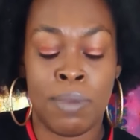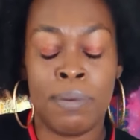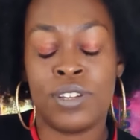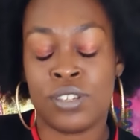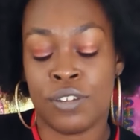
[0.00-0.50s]

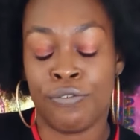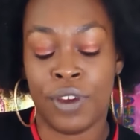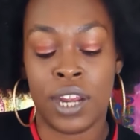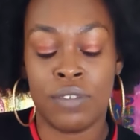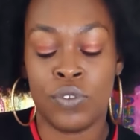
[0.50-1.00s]
Maybe this is a
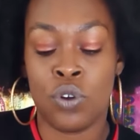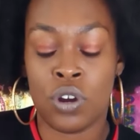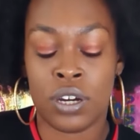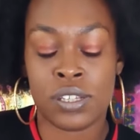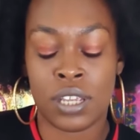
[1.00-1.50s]
friend of
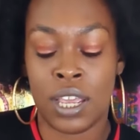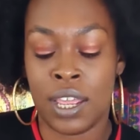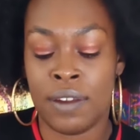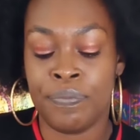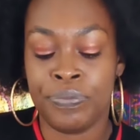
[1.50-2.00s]
yours
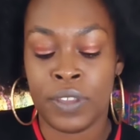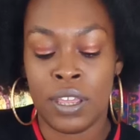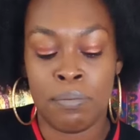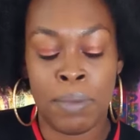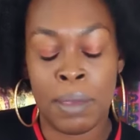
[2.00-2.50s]
and
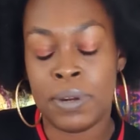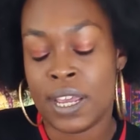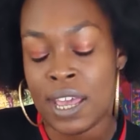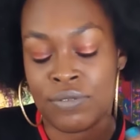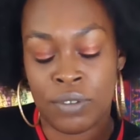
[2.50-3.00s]
maybe
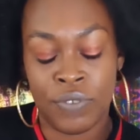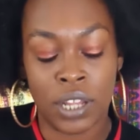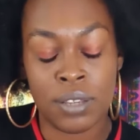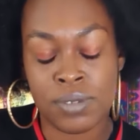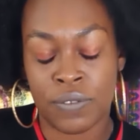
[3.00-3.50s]
they have
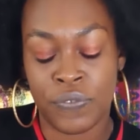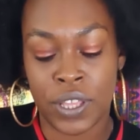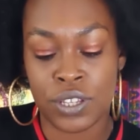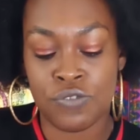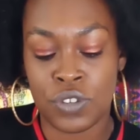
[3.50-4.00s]
developed some
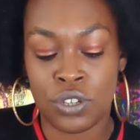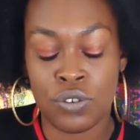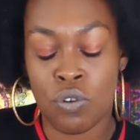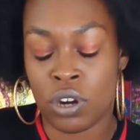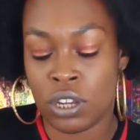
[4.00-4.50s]
feelings for
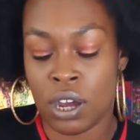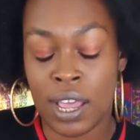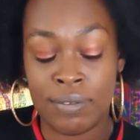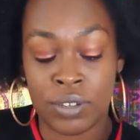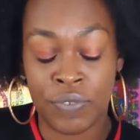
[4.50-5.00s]
you, or y'all
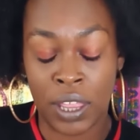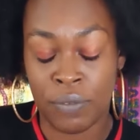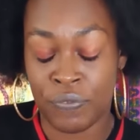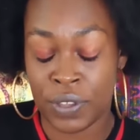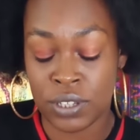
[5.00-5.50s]
have
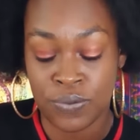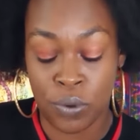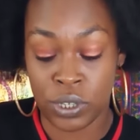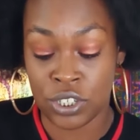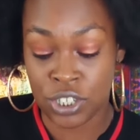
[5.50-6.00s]
developed feelings
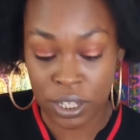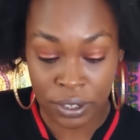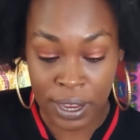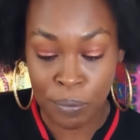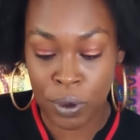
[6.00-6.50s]
for each
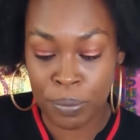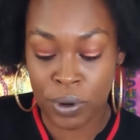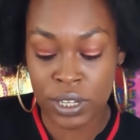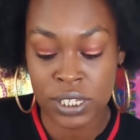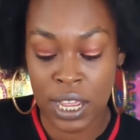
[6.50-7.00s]
other at one
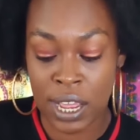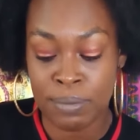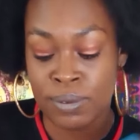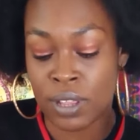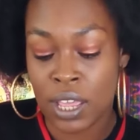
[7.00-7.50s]
point in
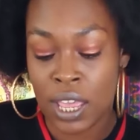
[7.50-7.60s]
time,